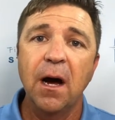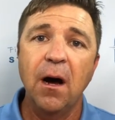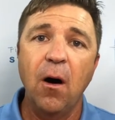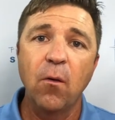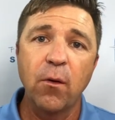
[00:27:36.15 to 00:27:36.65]

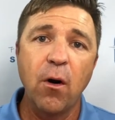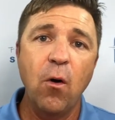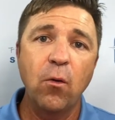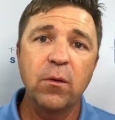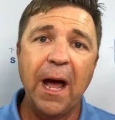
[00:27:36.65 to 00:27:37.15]
on their
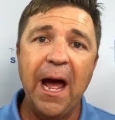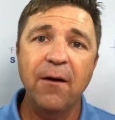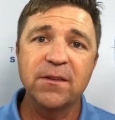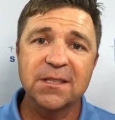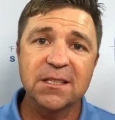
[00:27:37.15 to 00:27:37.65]
own
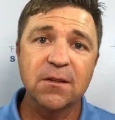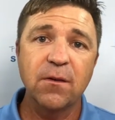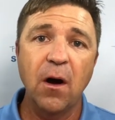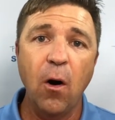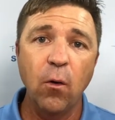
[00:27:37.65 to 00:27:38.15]
have a sense of
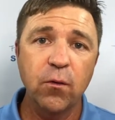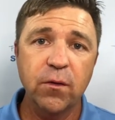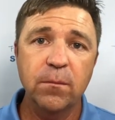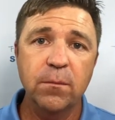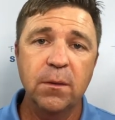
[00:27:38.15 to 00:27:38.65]

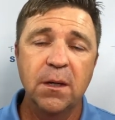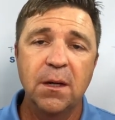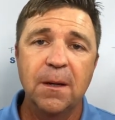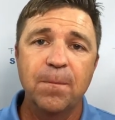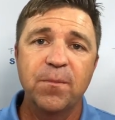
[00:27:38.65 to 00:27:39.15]

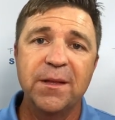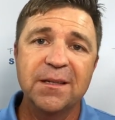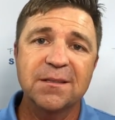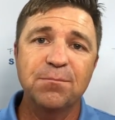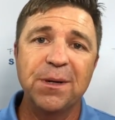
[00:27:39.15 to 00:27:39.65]

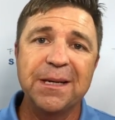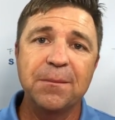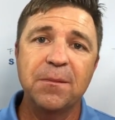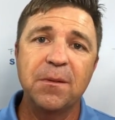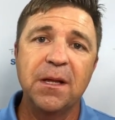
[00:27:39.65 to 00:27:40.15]
wholesomeness, but
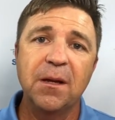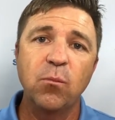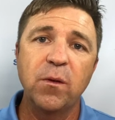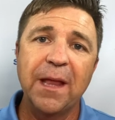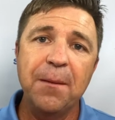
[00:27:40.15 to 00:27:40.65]

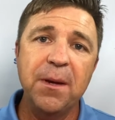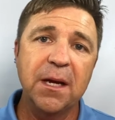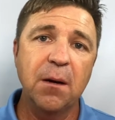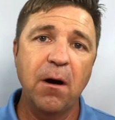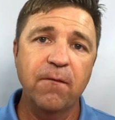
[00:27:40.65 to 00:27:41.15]
then when they
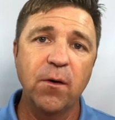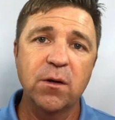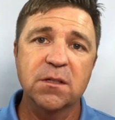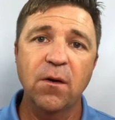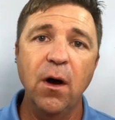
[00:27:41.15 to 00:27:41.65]
become our
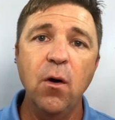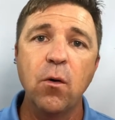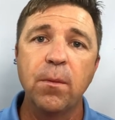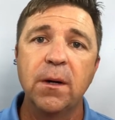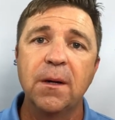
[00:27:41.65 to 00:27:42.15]
focus of
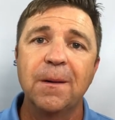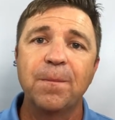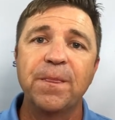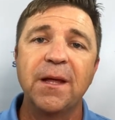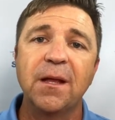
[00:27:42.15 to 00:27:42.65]
hope,
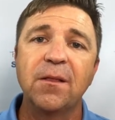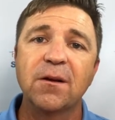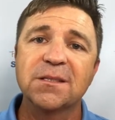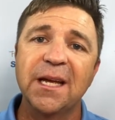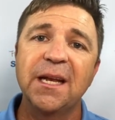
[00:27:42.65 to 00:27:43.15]
then
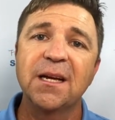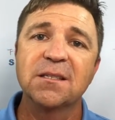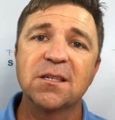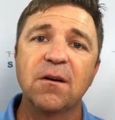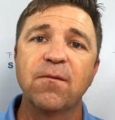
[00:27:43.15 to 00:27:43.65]
they're setting
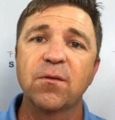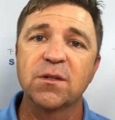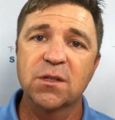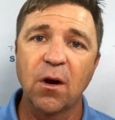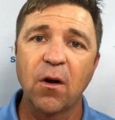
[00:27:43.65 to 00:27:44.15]
us up for
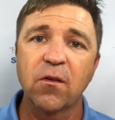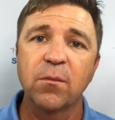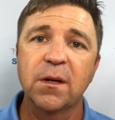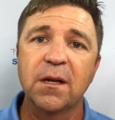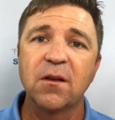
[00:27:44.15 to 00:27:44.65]

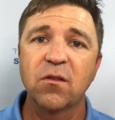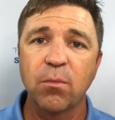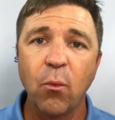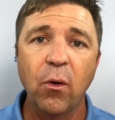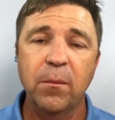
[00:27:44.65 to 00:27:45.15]
discouragement and
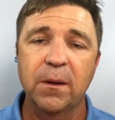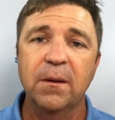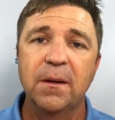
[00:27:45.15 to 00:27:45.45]
disappointment.